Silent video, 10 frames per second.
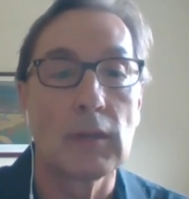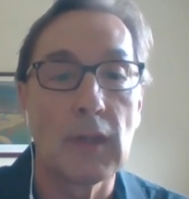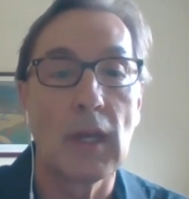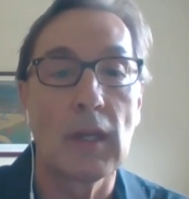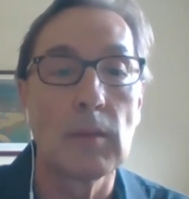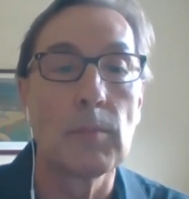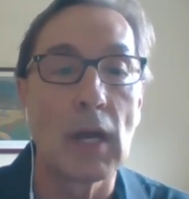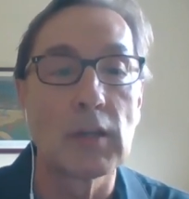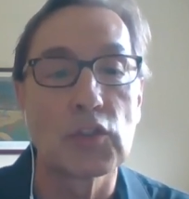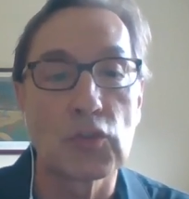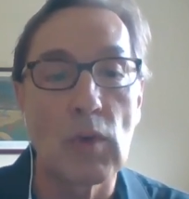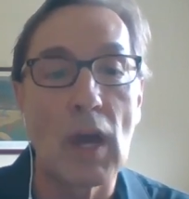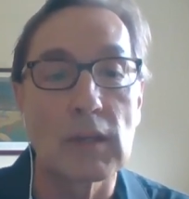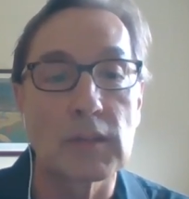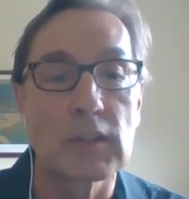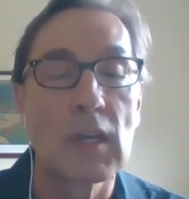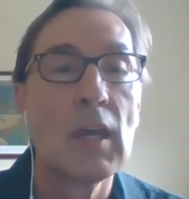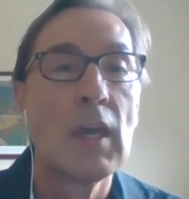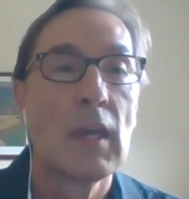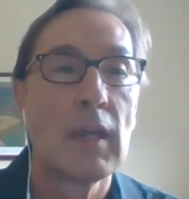inundated by stress